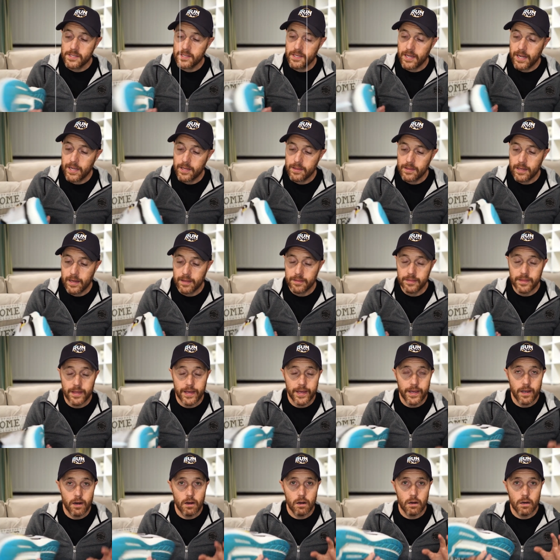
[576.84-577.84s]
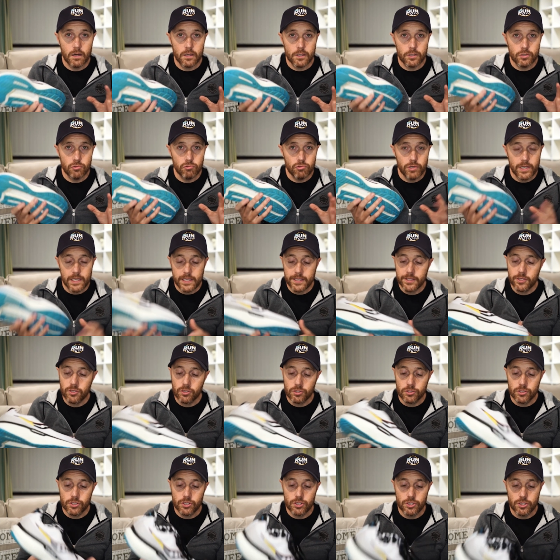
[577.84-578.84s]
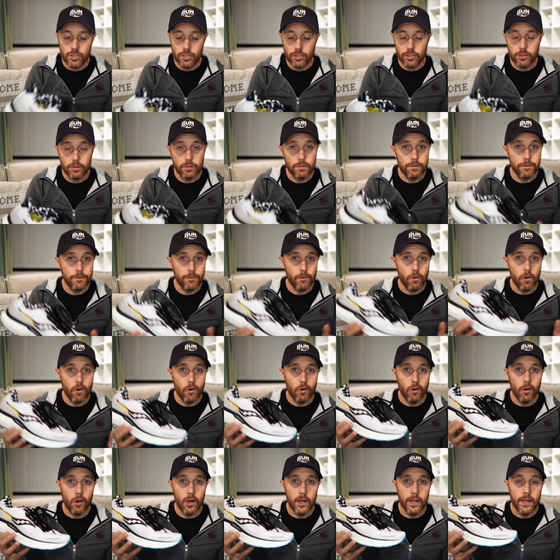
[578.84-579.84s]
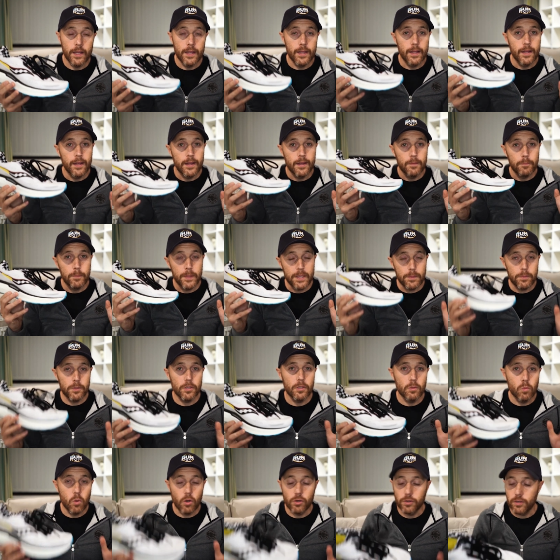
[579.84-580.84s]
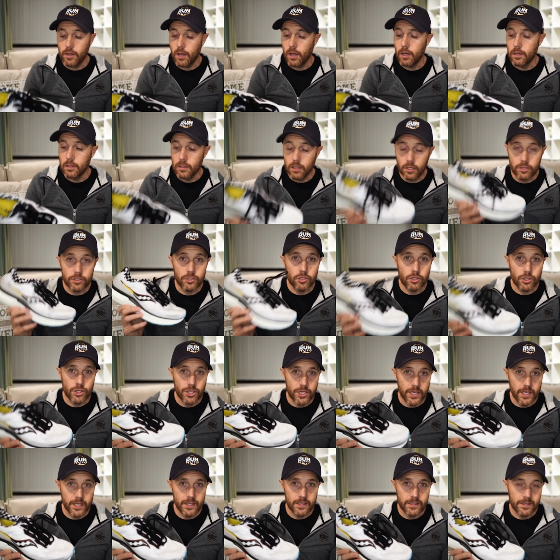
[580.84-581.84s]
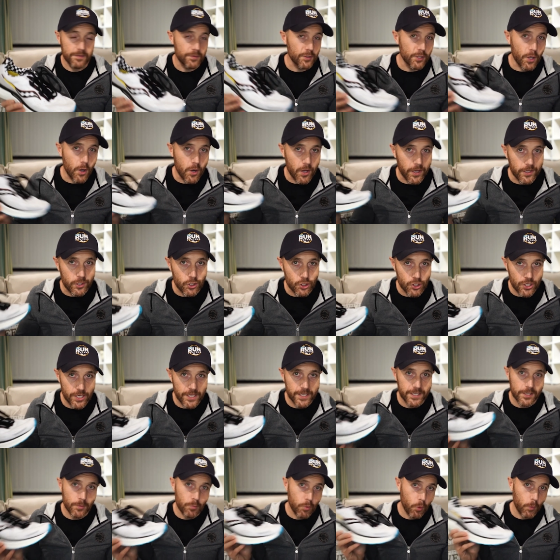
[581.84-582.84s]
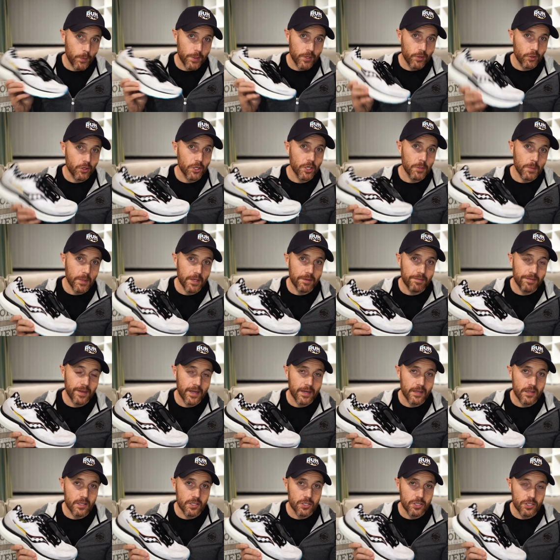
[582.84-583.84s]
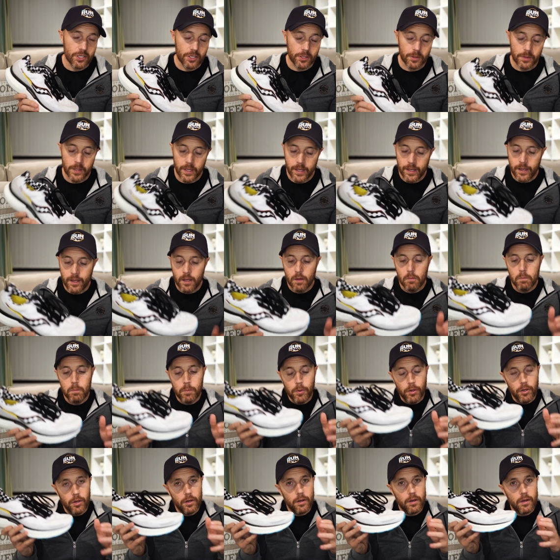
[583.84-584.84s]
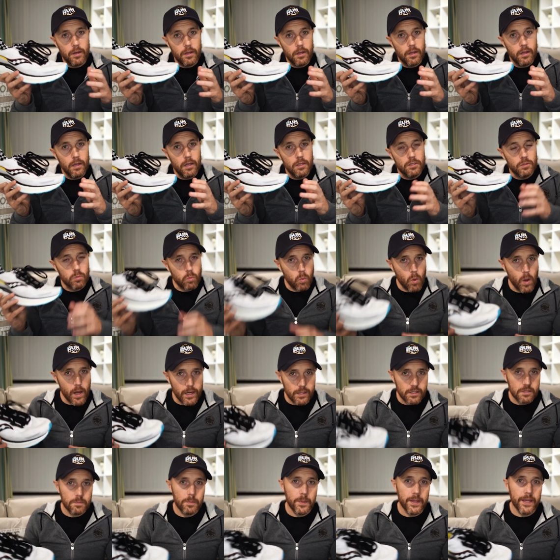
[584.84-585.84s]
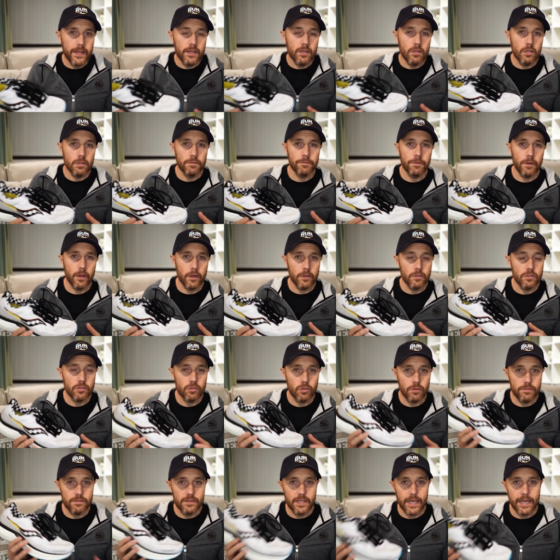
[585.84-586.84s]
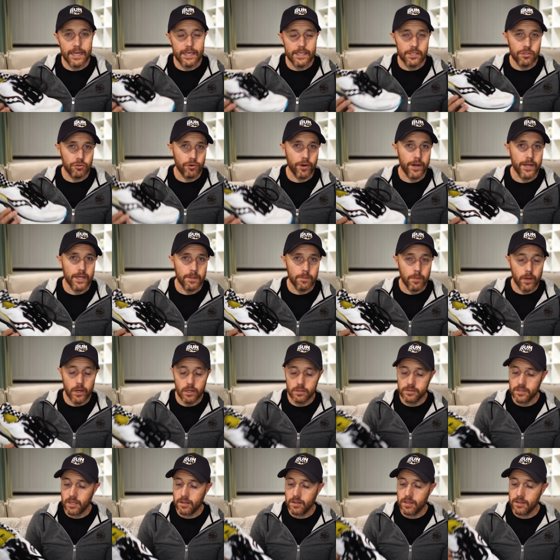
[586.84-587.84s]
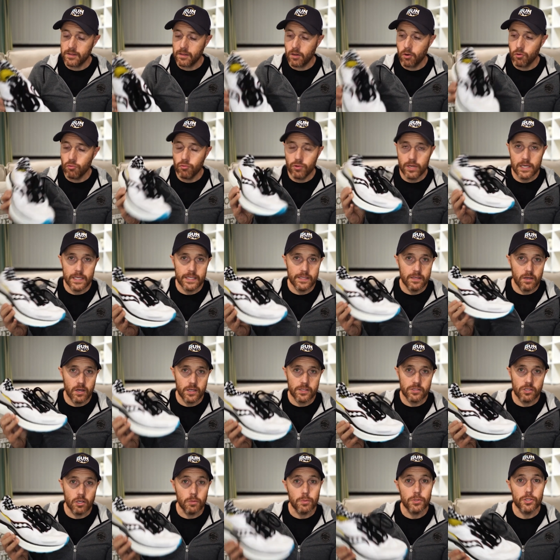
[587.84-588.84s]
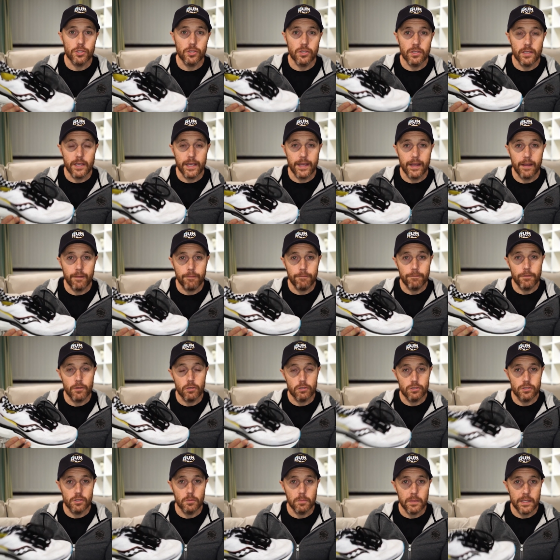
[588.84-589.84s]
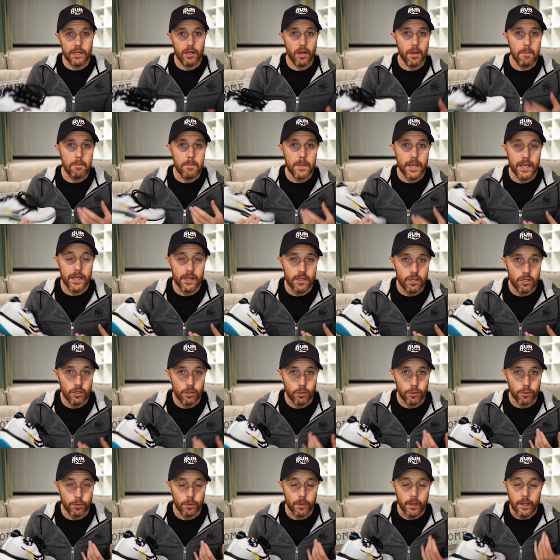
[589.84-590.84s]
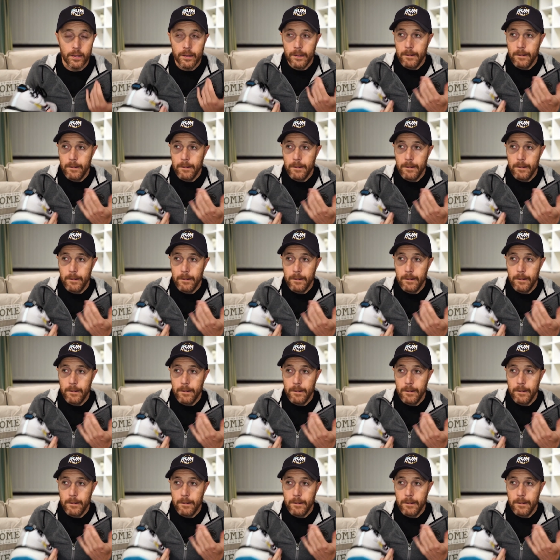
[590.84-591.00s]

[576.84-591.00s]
say that they are a really good shoe for people who want a lot of cushioning. If you don't like cushioning, you're probably not going to be a fan of this shoe. But as well as being good for those sort of daily training miles, I think they're a really nice option if you're somebody like me who